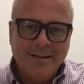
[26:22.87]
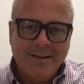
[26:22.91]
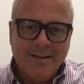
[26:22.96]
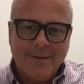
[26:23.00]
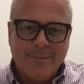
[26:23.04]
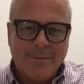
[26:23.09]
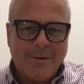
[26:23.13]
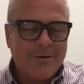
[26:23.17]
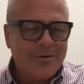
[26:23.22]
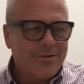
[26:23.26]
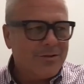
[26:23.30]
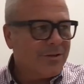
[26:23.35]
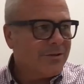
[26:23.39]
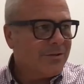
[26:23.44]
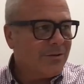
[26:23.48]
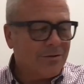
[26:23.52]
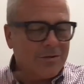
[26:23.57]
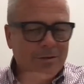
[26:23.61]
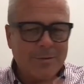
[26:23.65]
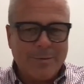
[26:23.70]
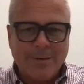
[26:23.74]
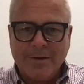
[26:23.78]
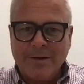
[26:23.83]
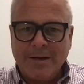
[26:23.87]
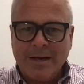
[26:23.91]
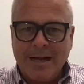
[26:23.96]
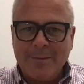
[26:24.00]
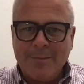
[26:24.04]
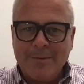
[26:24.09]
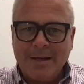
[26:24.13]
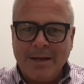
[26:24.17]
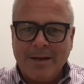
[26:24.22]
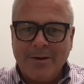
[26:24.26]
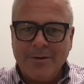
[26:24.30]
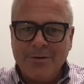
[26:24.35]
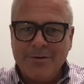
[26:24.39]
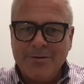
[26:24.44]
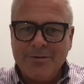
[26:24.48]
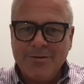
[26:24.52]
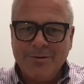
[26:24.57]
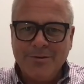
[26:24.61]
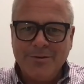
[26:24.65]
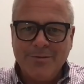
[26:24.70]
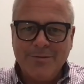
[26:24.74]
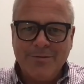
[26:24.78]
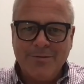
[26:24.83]
I probably should have told you about our happy hour. You
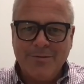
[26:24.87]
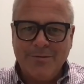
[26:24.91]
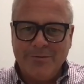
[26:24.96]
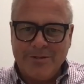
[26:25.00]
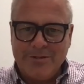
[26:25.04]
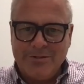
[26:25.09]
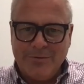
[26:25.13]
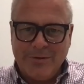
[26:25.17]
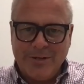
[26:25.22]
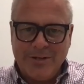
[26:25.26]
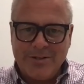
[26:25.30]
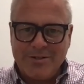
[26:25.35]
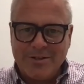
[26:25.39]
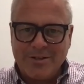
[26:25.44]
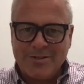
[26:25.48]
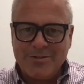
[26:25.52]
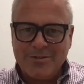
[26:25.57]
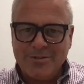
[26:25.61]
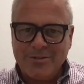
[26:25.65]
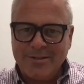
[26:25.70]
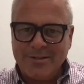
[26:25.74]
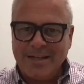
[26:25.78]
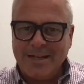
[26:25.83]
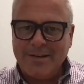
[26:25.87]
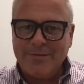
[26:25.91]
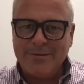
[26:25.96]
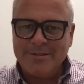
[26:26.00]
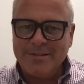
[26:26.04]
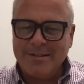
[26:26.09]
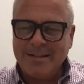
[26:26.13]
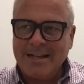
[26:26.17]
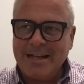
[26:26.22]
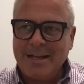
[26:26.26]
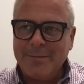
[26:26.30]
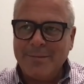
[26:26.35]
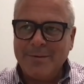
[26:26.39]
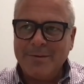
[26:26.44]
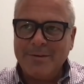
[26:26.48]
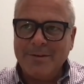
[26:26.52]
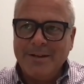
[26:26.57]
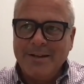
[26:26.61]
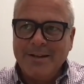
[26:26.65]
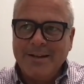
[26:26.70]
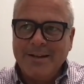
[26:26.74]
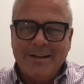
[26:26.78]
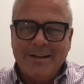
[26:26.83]
should re readjust your day for today, but
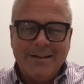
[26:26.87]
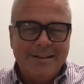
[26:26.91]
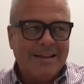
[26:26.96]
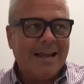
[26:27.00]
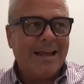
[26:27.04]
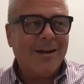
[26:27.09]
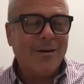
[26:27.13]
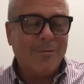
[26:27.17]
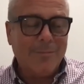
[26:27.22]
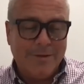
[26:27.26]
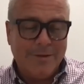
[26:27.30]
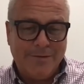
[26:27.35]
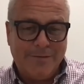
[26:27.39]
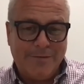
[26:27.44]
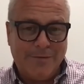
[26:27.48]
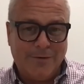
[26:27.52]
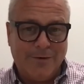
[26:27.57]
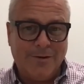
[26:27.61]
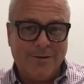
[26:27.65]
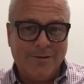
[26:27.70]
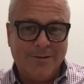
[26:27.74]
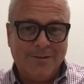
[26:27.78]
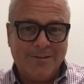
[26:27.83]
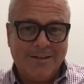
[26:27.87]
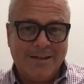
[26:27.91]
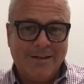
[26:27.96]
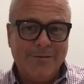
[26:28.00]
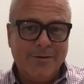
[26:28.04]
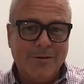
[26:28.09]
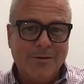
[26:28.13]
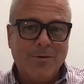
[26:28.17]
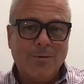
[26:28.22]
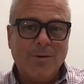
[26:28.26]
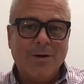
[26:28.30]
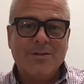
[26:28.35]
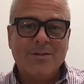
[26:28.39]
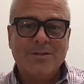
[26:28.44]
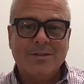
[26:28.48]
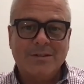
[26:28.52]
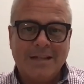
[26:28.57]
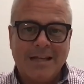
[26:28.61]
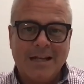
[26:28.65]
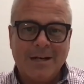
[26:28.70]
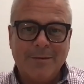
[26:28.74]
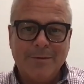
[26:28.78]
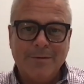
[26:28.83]
that'll be fall. I have no question
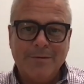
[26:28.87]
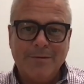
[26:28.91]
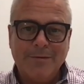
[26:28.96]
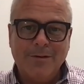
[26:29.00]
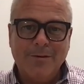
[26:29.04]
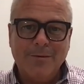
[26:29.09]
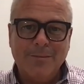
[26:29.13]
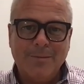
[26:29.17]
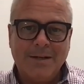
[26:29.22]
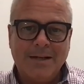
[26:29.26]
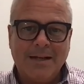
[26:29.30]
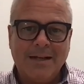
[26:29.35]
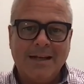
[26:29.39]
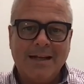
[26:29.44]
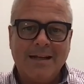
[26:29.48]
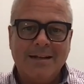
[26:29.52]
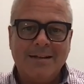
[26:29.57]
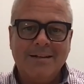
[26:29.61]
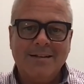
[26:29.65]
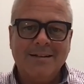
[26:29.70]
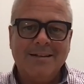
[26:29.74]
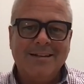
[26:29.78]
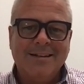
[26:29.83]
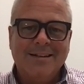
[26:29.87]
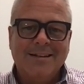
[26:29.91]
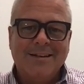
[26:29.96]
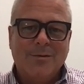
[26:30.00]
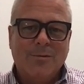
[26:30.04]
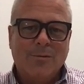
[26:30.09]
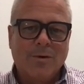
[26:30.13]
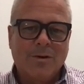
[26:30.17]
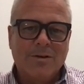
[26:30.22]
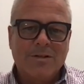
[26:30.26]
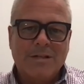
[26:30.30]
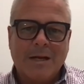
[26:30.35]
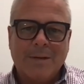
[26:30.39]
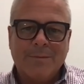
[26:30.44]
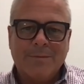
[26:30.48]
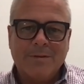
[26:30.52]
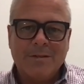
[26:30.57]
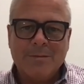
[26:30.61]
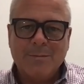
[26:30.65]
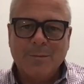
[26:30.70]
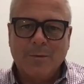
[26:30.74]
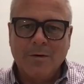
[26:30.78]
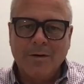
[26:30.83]
that'll be fall. But I had a workshop
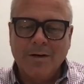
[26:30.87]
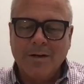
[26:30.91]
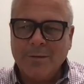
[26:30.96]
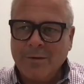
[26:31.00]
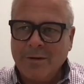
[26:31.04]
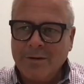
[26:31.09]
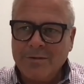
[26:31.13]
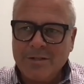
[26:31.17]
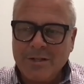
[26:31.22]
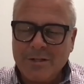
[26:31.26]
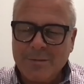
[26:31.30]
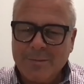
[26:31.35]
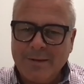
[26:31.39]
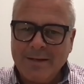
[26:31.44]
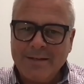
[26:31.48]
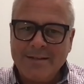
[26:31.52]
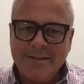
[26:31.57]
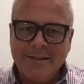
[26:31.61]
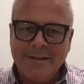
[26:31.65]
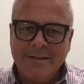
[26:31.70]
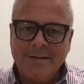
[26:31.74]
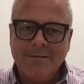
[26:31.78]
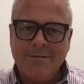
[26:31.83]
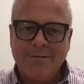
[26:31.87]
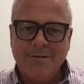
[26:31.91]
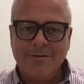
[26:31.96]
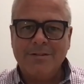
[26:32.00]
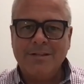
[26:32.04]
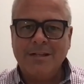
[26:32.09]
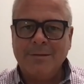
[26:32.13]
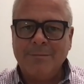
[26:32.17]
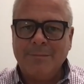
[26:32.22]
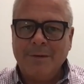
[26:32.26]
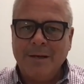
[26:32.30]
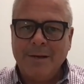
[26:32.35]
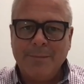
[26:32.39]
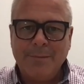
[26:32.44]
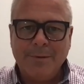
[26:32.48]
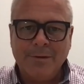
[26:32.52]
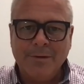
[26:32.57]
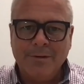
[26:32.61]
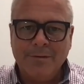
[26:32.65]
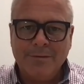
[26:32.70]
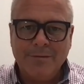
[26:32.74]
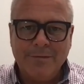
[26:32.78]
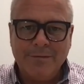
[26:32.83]
this morning where I was expecting 13
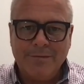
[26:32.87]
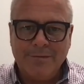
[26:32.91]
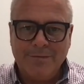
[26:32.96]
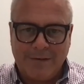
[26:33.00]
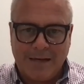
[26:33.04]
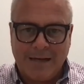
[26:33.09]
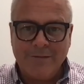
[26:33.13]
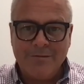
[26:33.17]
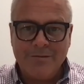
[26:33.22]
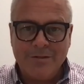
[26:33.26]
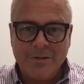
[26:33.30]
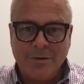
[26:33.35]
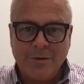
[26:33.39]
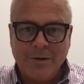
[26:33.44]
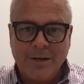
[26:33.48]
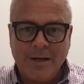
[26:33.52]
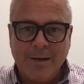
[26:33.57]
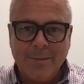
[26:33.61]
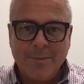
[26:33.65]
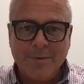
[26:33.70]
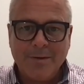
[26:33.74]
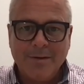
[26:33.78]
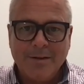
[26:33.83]
people and five showed up.